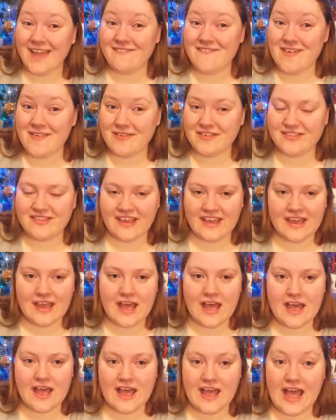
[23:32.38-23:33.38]
But we'll see.
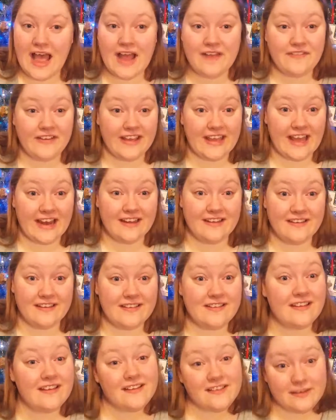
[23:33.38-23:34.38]
Advent calendars,